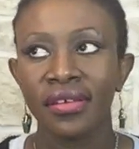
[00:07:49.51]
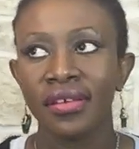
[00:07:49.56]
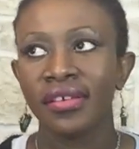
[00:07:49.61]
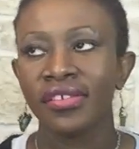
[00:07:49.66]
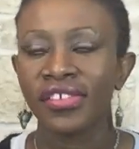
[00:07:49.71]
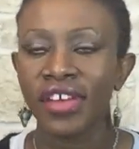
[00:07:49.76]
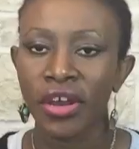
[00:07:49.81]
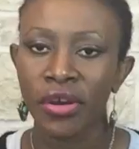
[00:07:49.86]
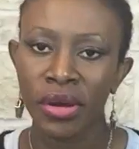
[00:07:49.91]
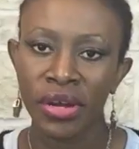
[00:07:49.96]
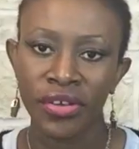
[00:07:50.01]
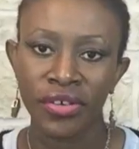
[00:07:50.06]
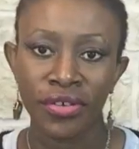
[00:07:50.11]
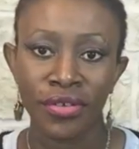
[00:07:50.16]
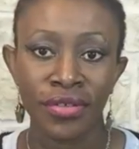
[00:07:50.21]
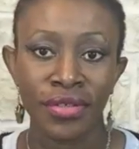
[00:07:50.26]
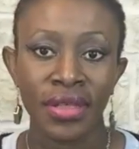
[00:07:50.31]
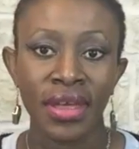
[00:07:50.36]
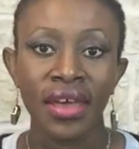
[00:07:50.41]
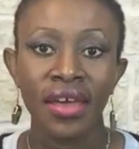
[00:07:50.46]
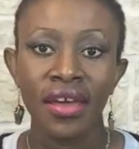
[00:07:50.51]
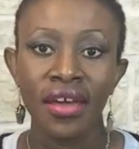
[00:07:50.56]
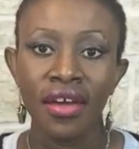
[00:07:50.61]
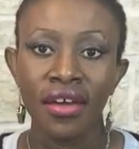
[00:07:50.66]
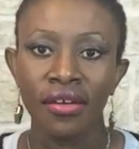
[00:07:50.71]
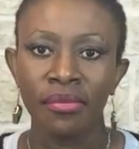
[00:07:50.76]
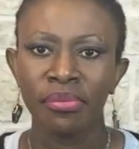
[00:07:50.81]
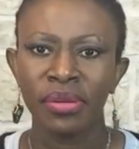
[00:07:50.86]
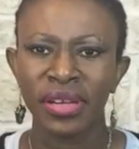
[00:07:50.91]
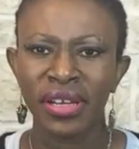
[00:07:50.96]
Shadowhunters
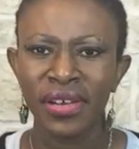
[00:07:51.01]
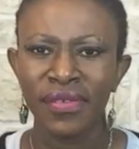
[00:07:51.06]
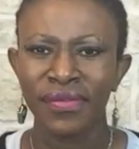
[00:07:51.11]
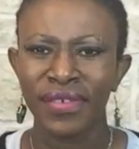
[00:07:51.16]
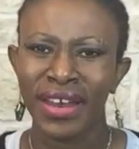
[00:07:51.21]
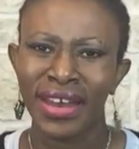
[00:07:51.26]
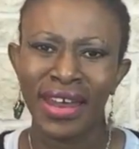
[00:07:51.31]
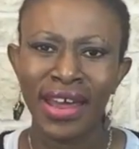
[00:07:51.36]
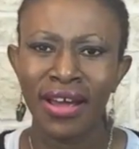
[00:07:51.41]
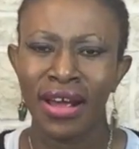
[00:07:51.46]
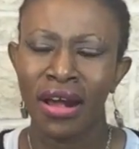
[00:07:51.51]
believe that